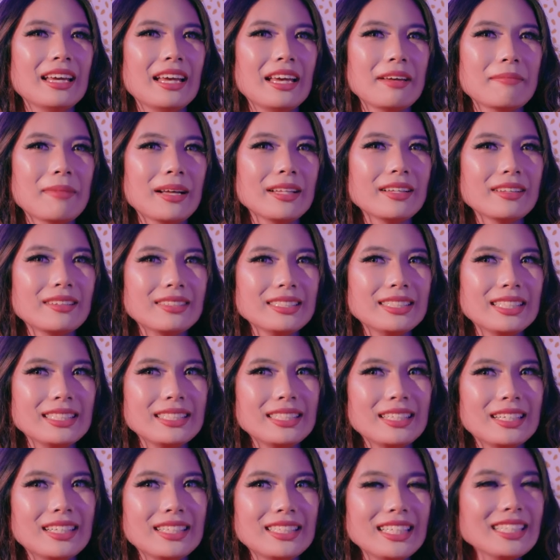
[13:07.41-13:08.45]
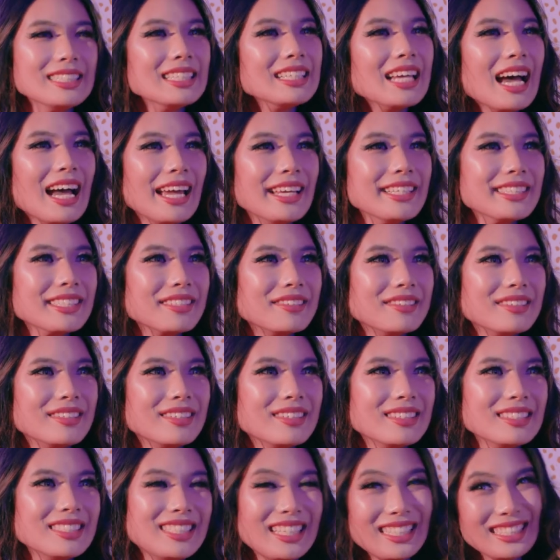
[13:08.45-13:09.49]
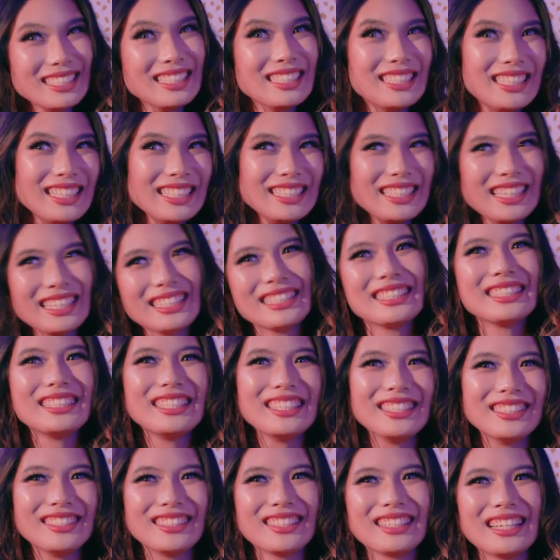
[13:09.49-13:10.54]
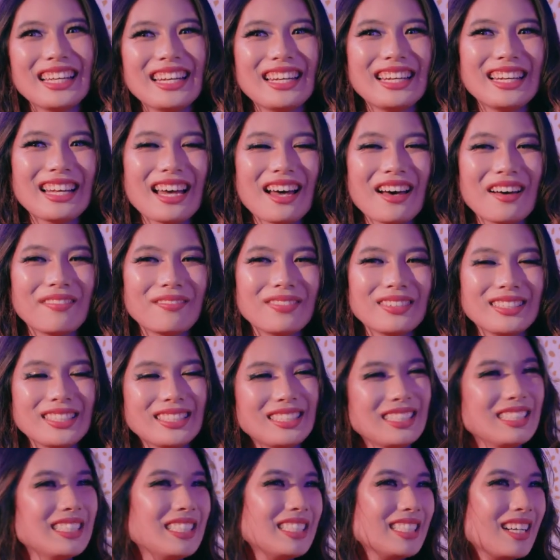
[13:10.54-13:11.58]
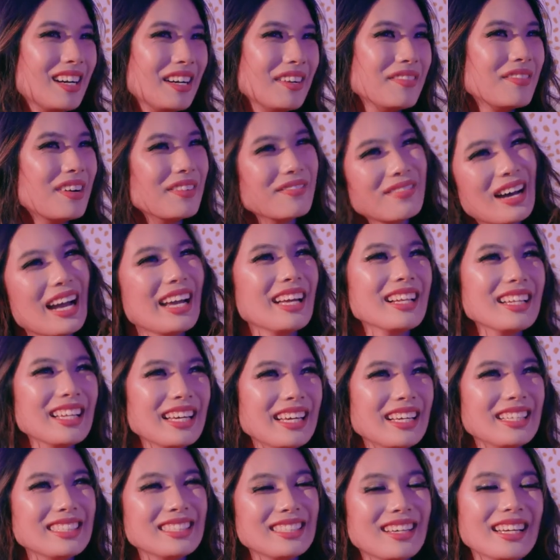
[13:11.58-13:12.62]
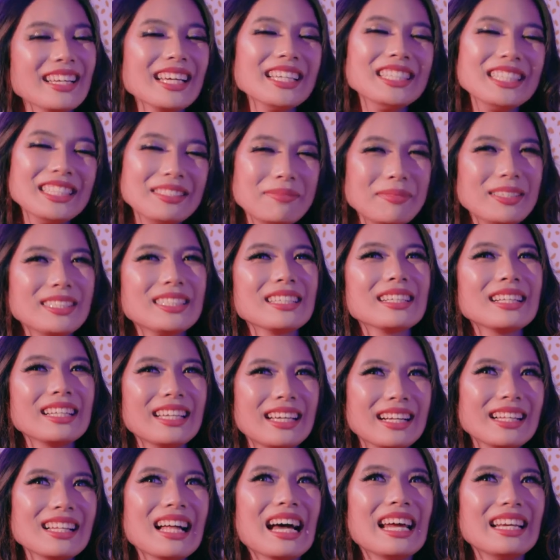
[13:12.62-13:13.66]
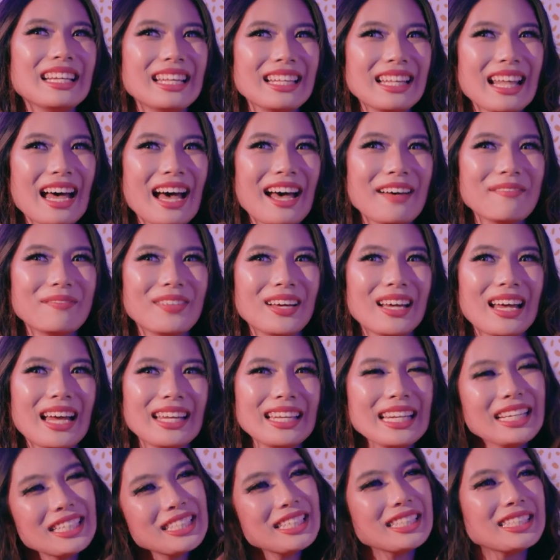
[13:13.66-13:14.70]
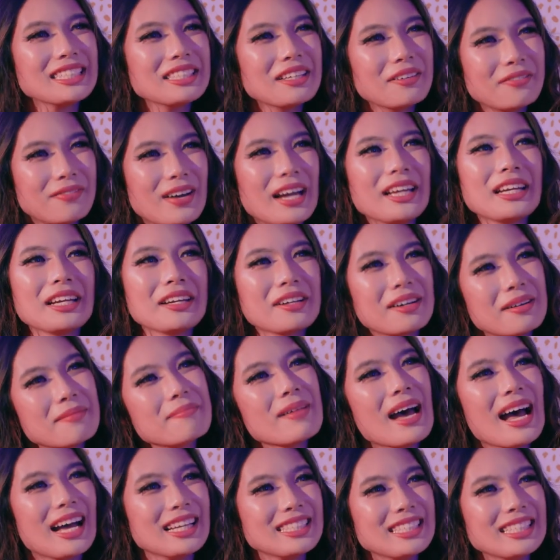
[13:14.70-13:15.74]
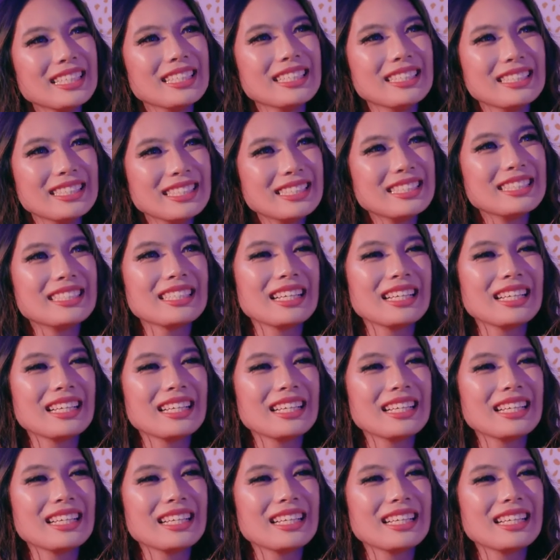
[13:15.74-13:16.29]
And my little sister, she's in high school. She sings too and started on violin. So I guess she's musically inclined in that, but I think she's still finding her passions.